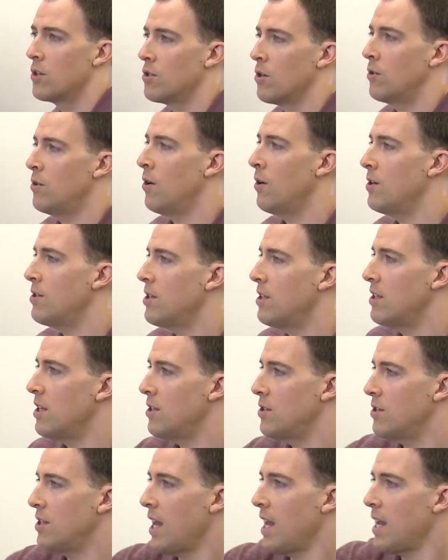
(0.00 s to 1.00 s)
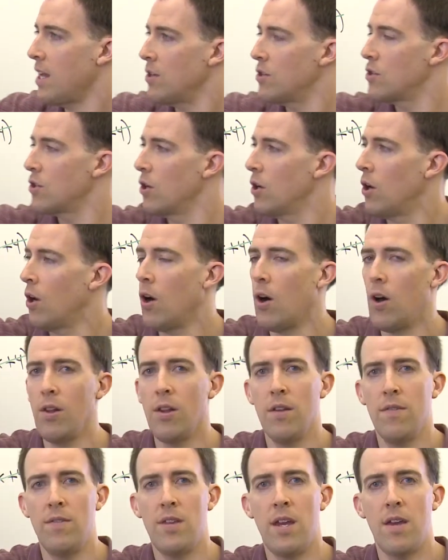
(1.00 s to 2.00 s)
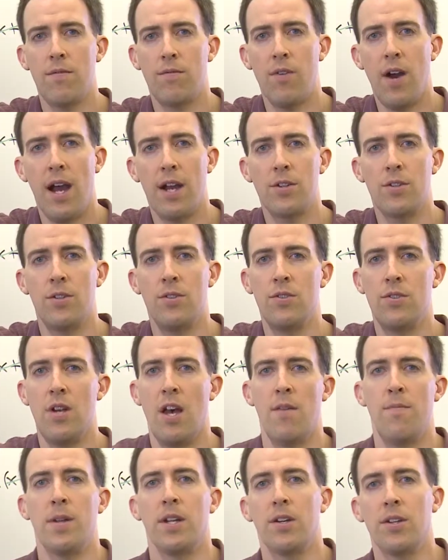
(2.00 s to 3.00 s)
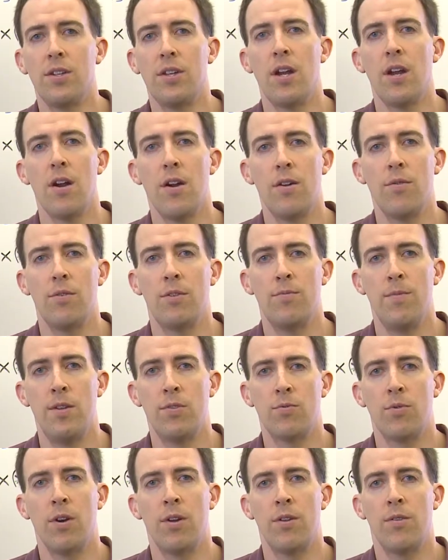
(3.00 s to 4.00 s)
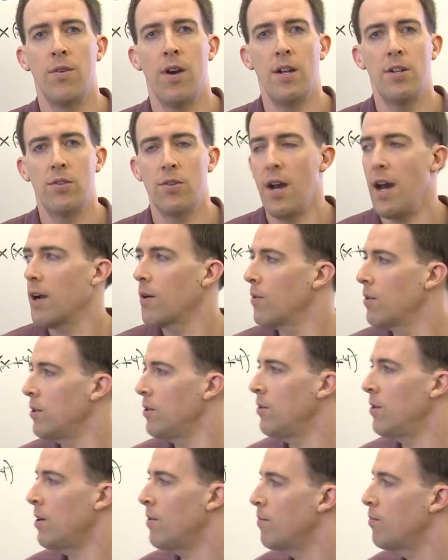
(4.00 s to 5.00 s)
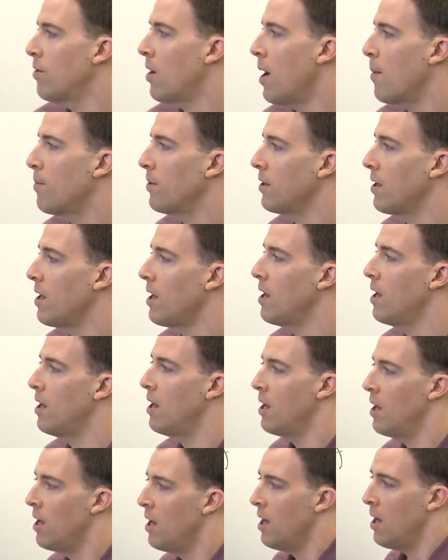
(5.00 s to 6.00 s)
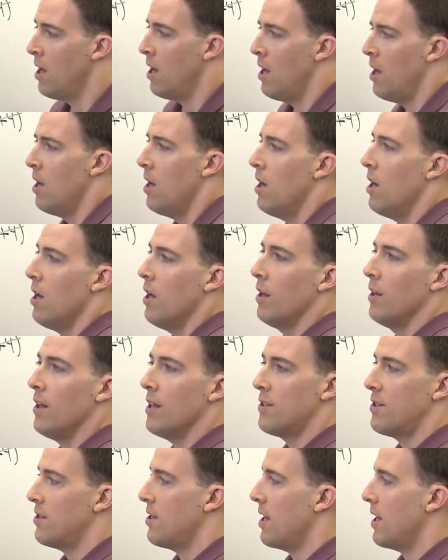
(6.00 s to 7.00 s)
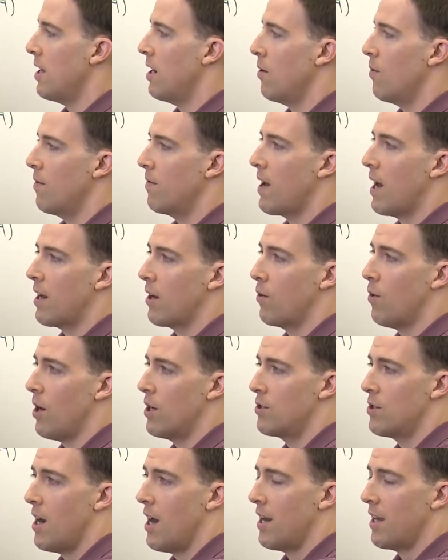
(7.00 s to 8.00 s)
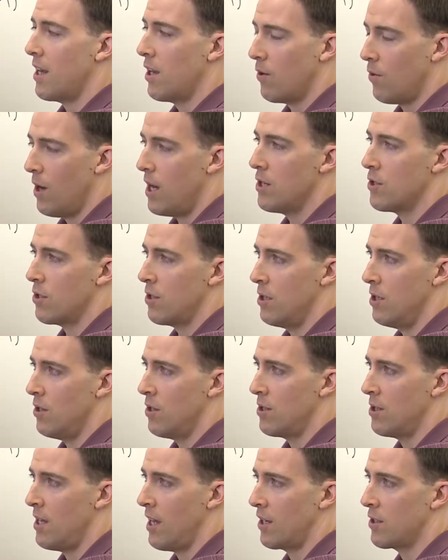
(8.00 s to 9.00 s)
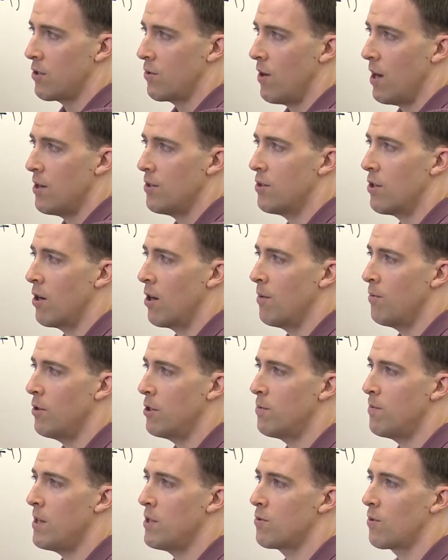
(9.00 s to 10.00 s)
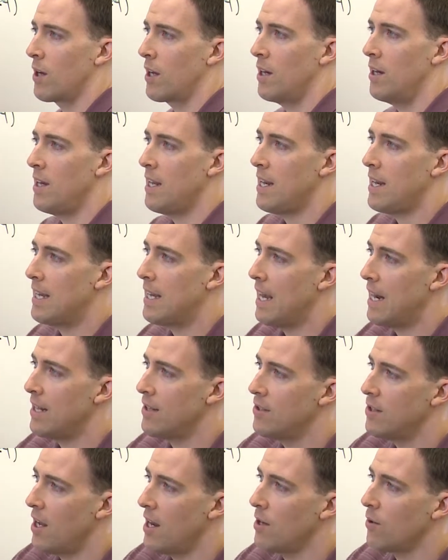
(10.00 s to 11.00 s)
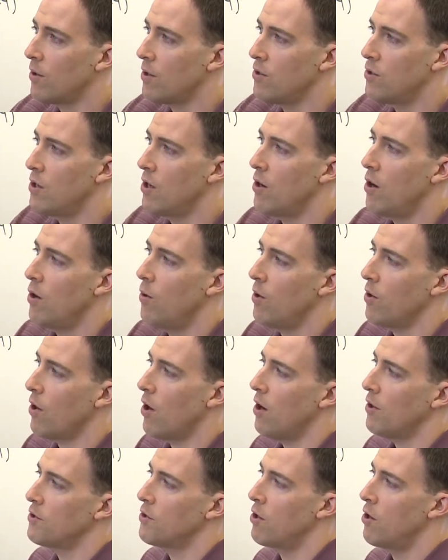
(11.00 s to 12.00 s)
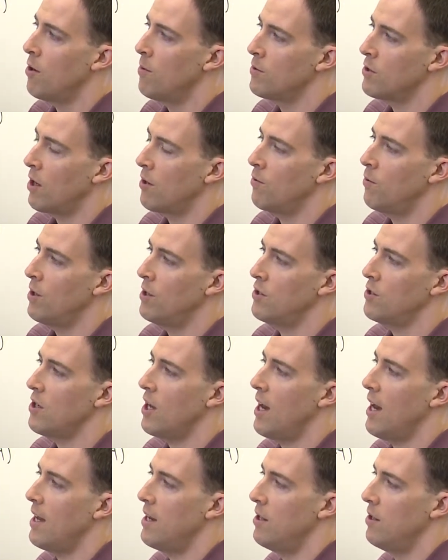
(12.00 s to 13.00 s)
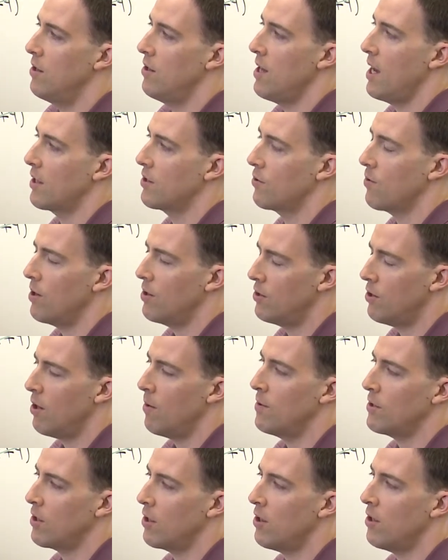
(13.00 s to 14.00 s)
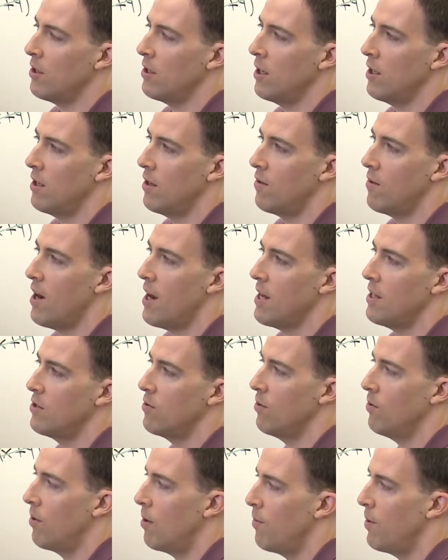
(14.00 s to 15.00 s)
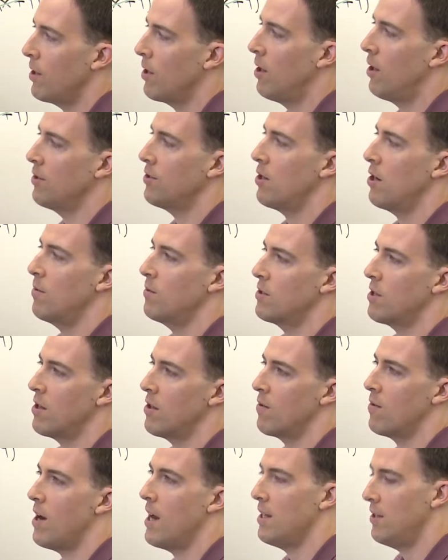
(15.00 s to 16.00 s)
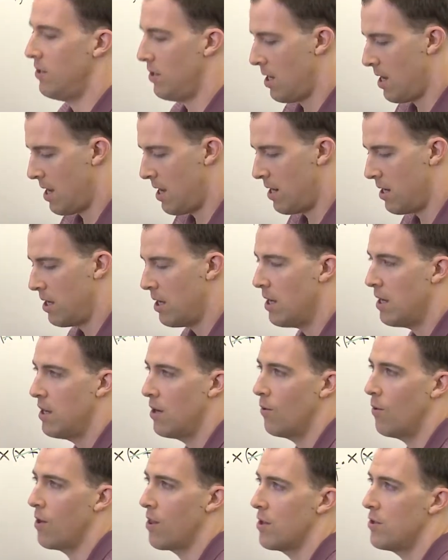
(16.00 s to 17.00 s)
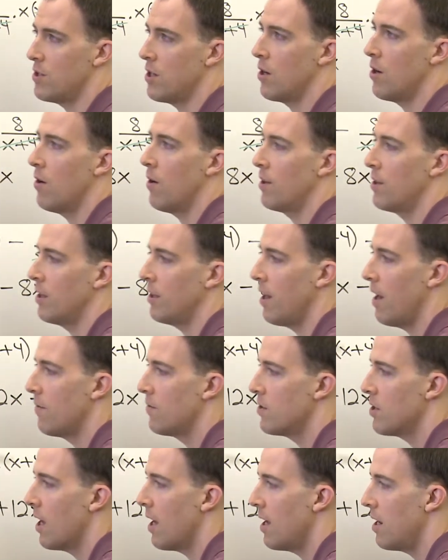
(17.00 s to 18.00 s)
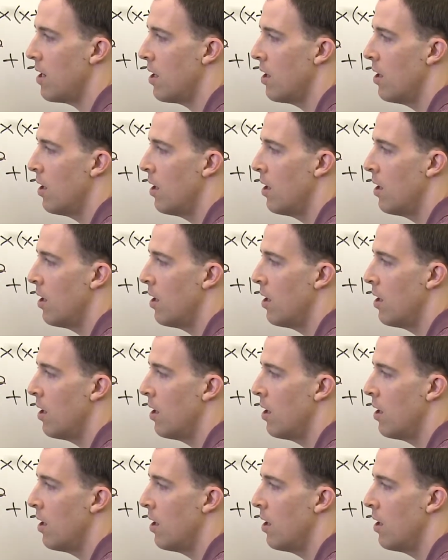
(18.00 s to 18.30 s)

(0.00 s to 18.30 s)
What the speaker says: So notice at this stage, all of the fractions have been cleared, which means we're on the right track, we're doing it properly. Let's think here. We've got a quadratic equation. There's an x squared term, which means we're going to need to get it set equal to 0 with all terms on one side. The x squared term is currently on the right, so we want to bring all terms to the right side with a 0 on the left side.